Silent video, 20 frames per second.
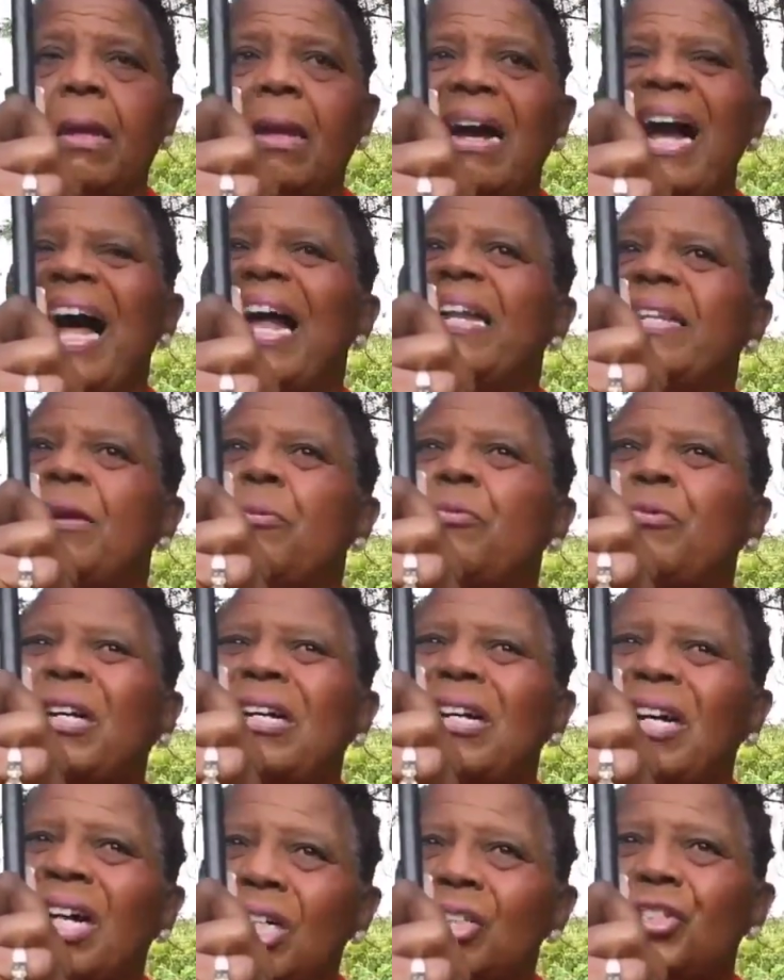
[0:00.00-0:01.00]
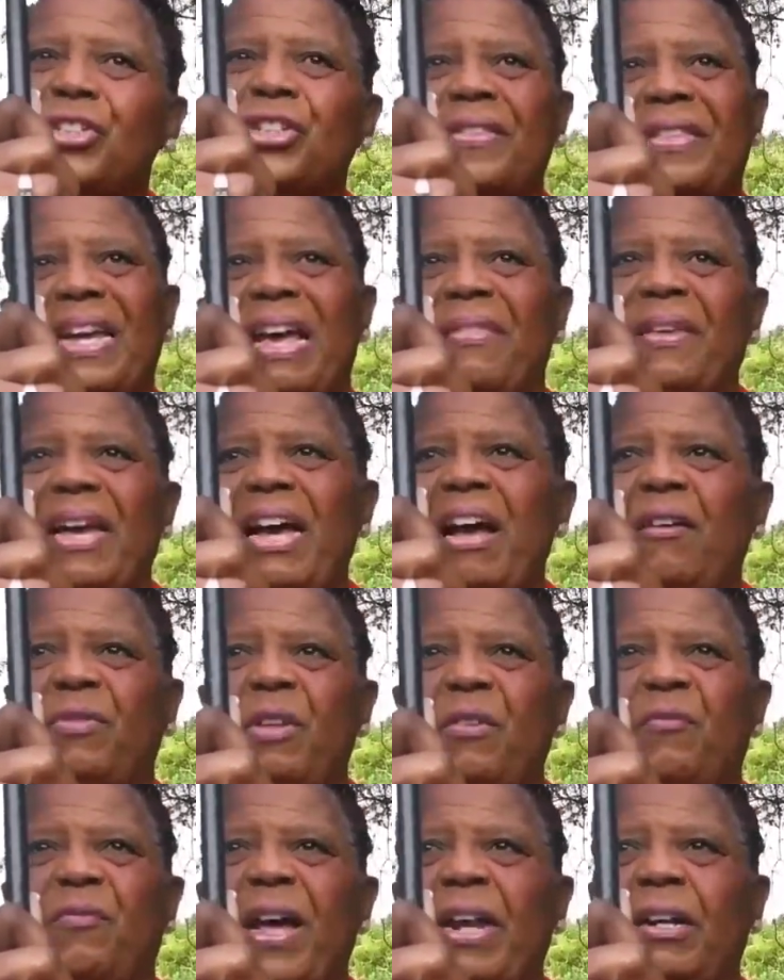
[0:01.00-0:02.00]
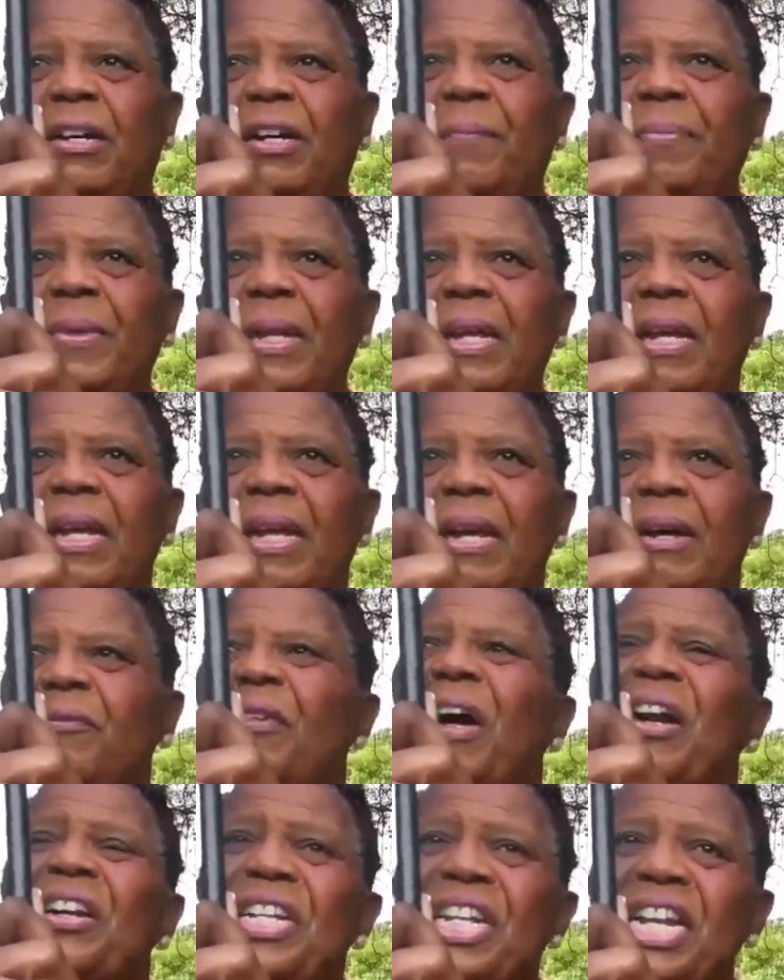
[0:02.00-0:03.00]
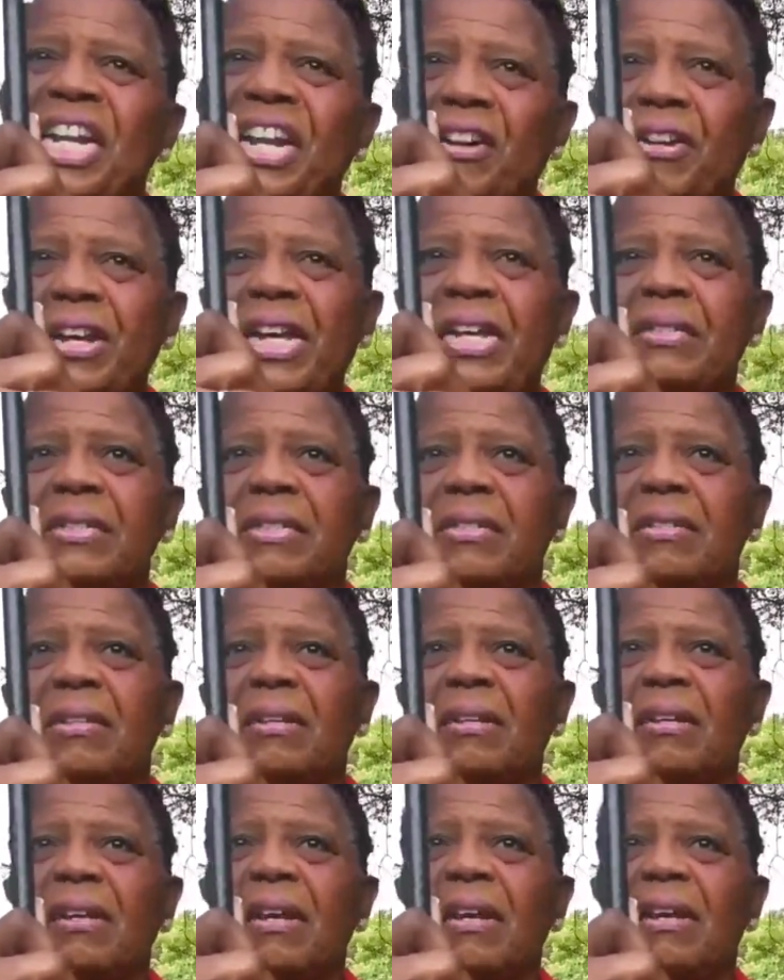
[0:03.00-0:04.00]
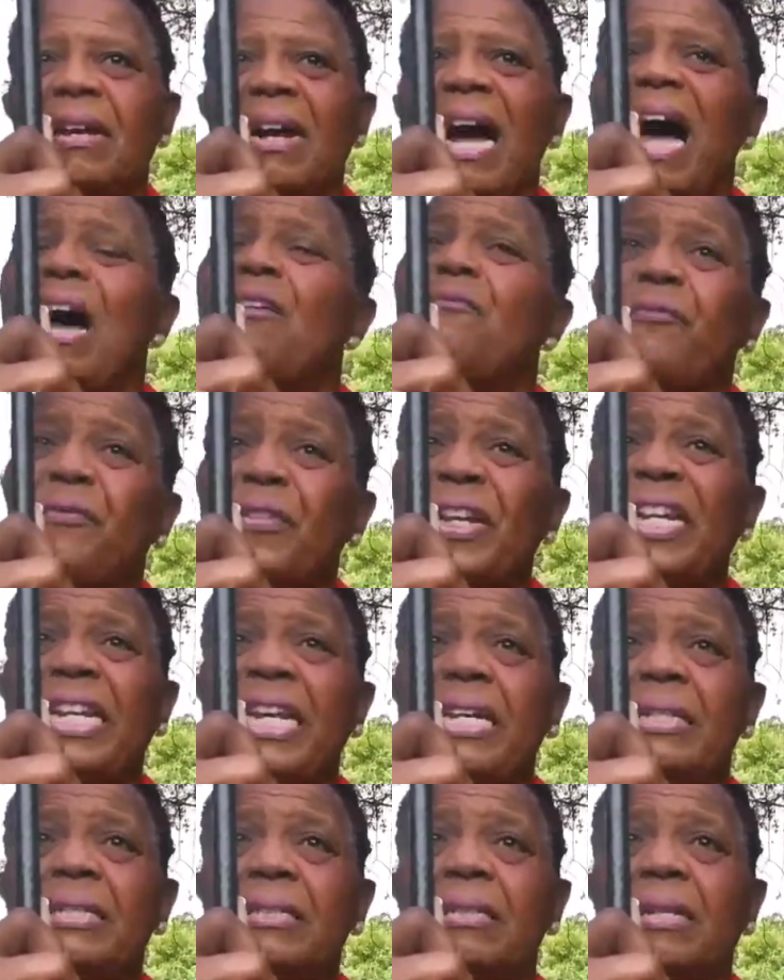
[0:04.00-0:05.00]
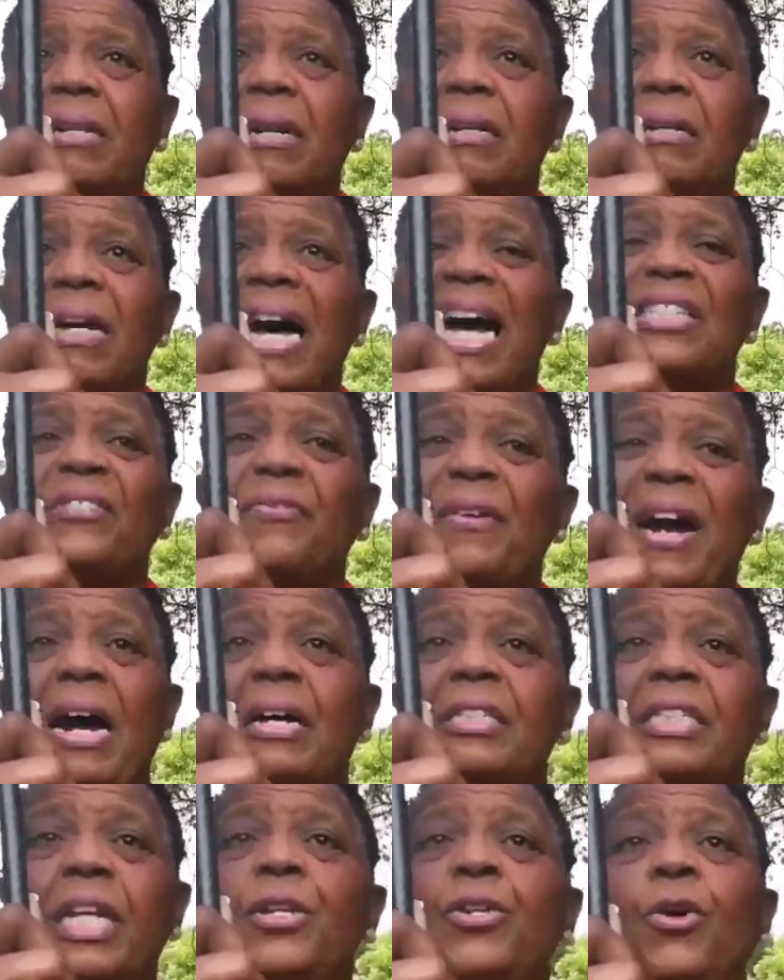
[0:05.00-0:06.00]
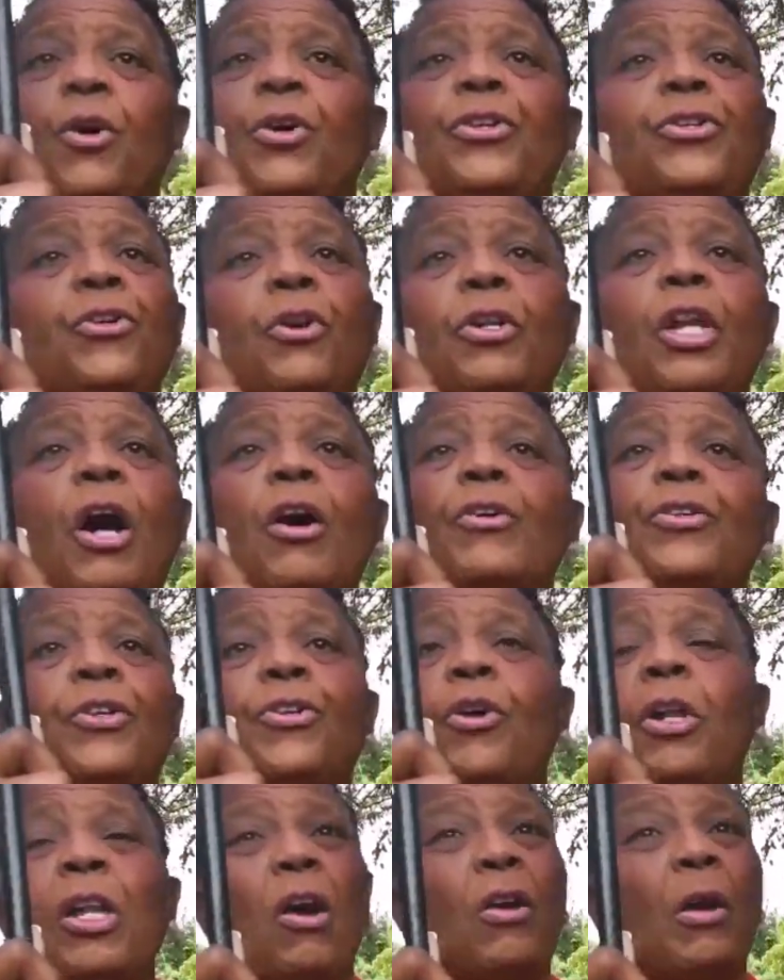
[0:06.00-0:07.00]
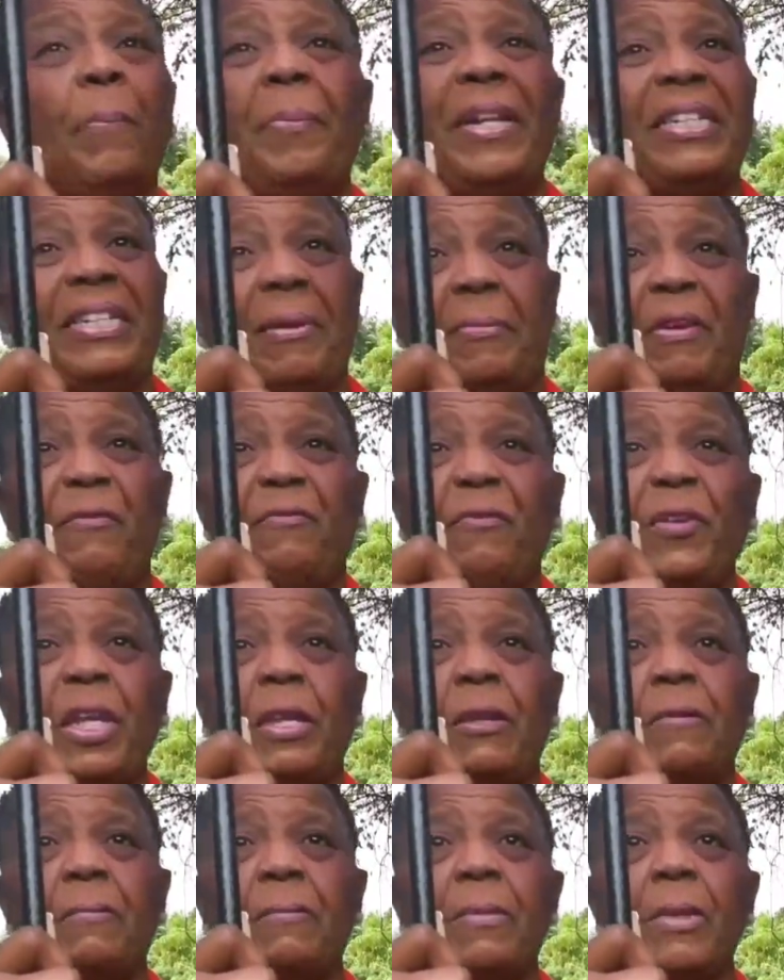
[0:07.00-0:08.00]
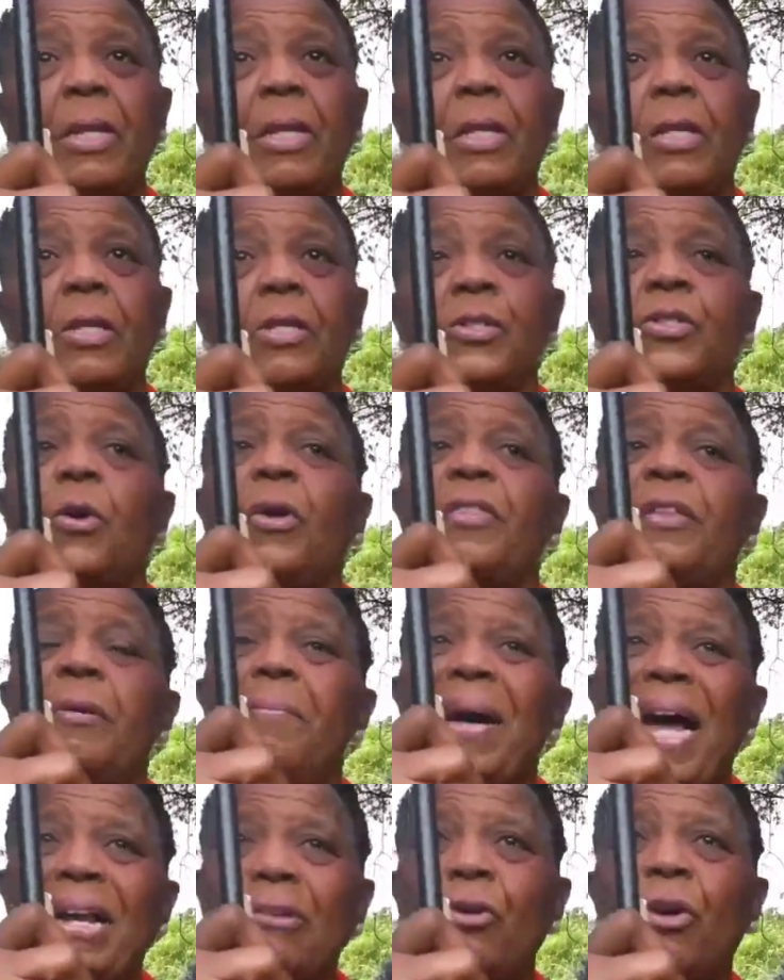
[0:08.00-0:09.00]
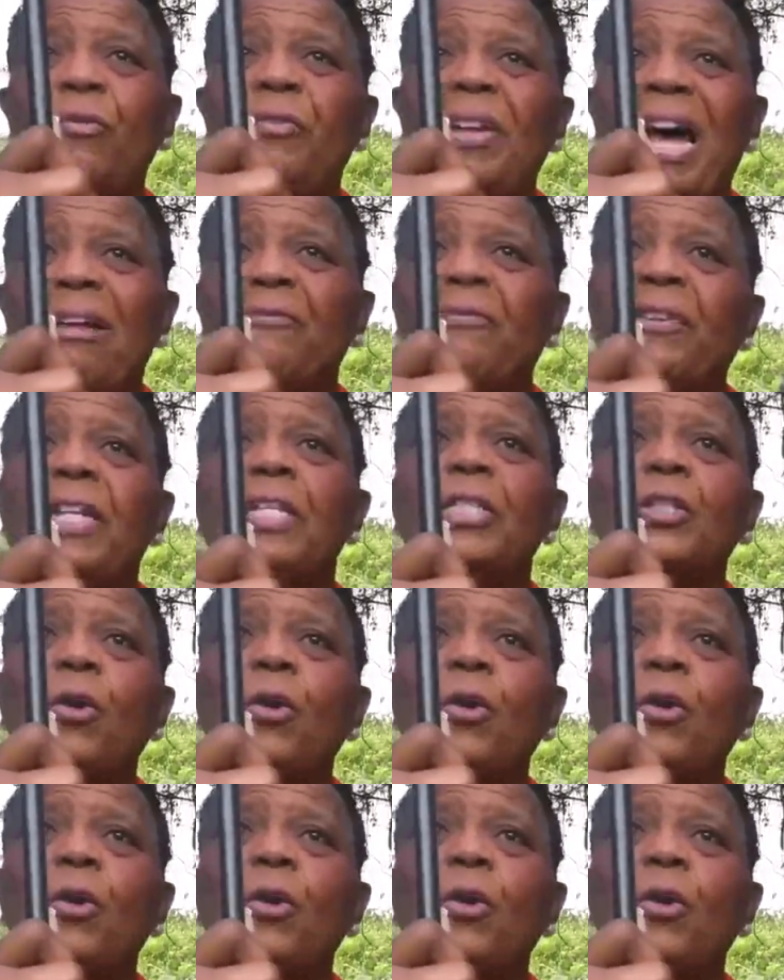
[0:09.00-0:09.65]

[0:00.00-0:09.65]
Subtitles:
and the culture that they have developed for nearness and freeness? As far as I know, you no longer pay a tipping fee. So the mangrove landfill is